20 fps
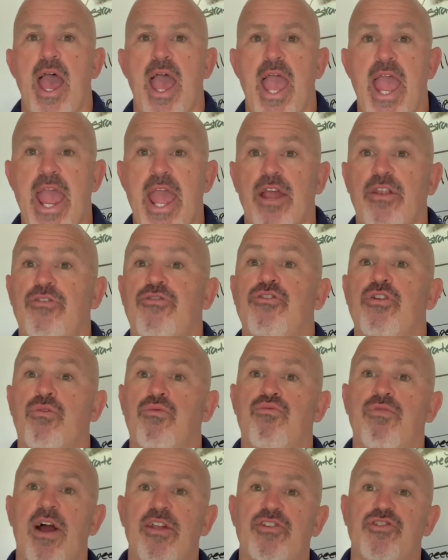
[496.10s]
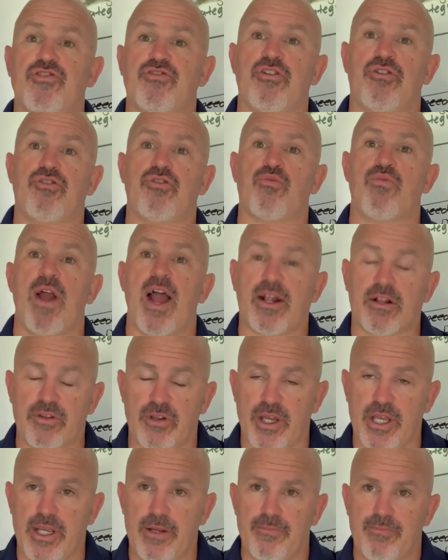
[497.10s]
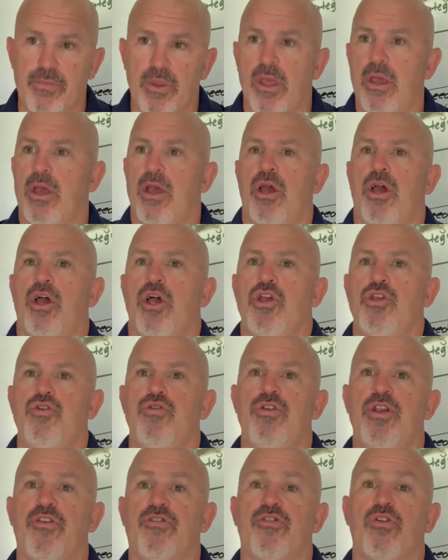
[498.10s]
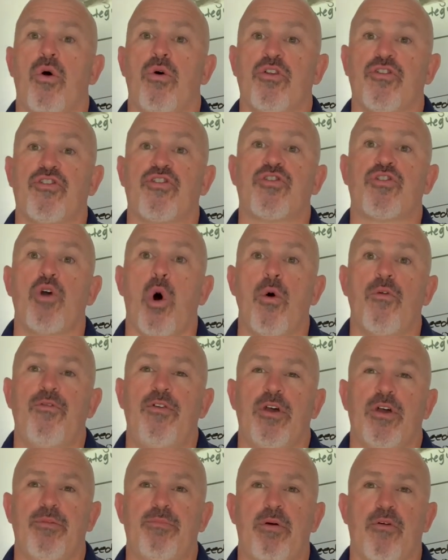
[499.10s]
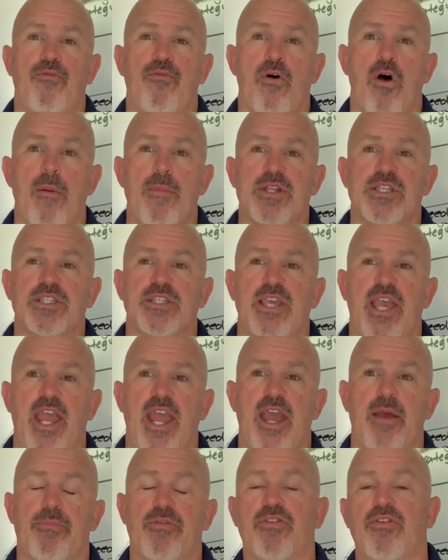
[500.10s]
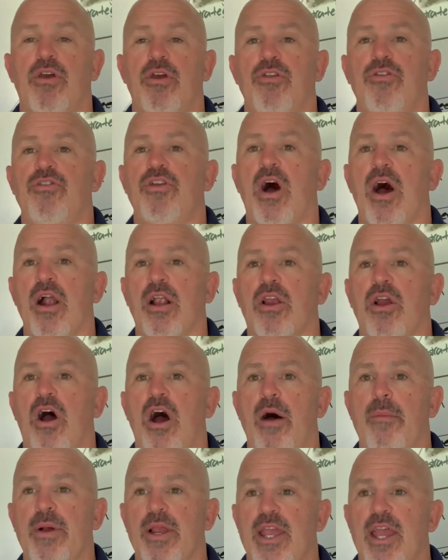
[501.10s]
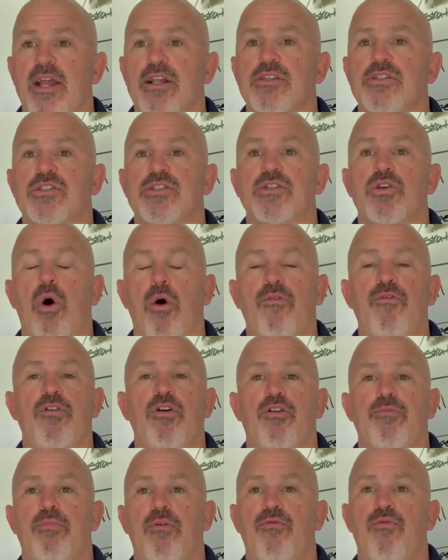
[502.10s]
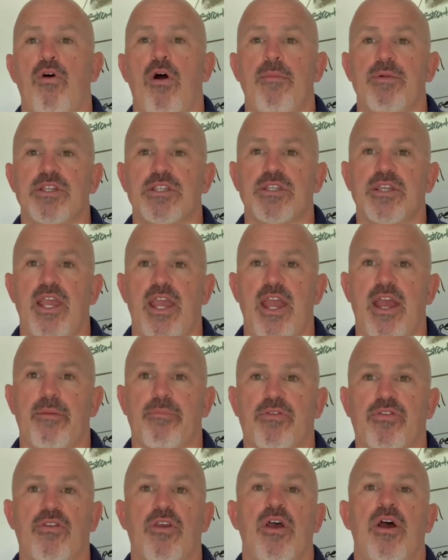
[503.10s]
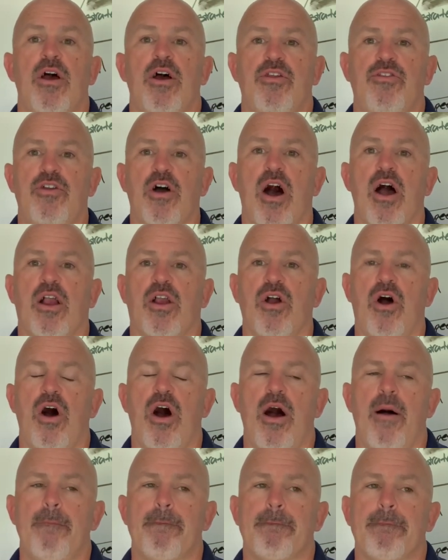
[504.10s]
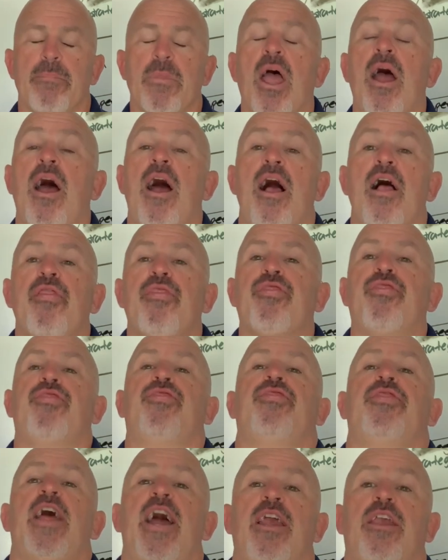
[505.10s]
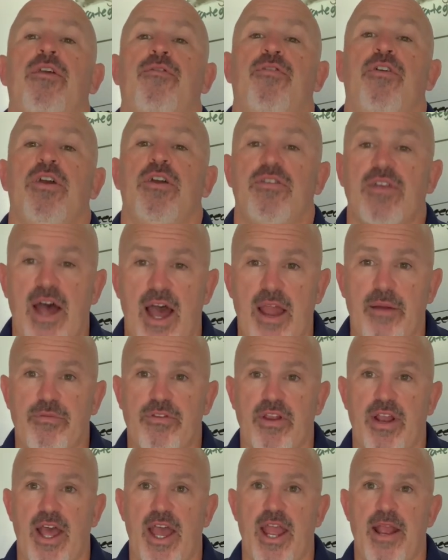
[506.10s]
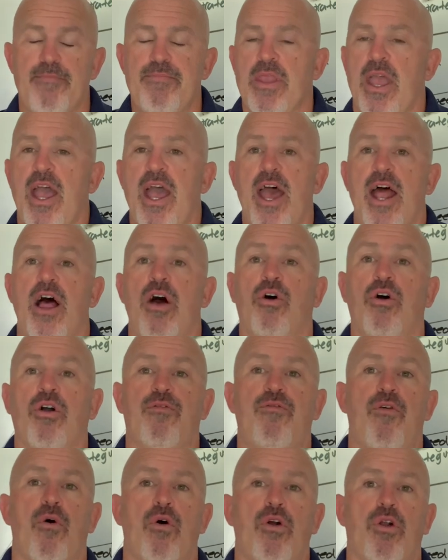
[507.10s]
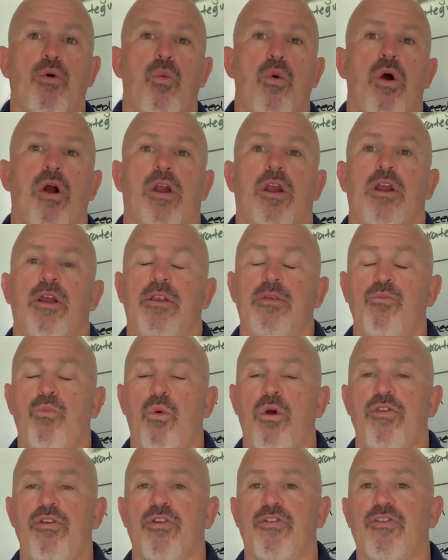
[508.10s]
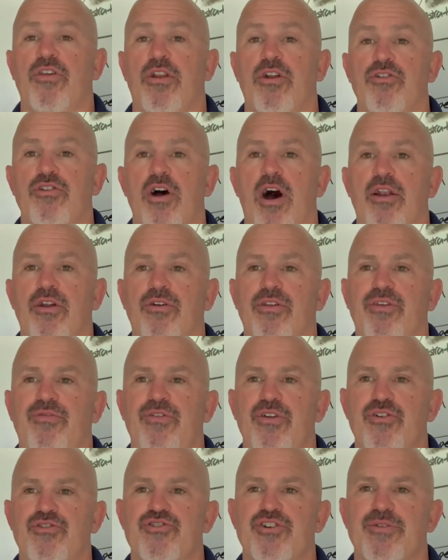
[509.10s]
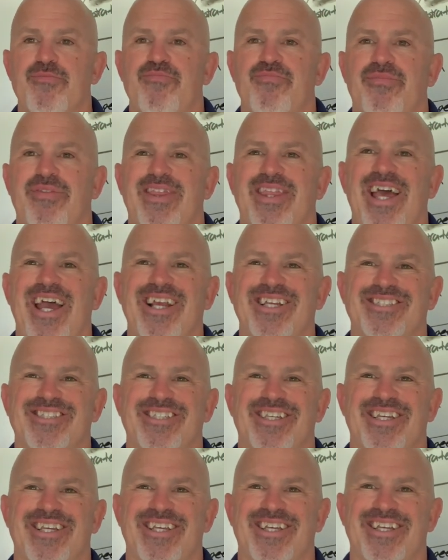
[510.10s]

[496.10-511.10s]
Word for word: And to register directly, you just go to skolfieldperformancecamps.com. Again, skolfieldperformancecamps.com. Thank you for your time today, and I look forward to working with your son or daughter in the future. Thanks.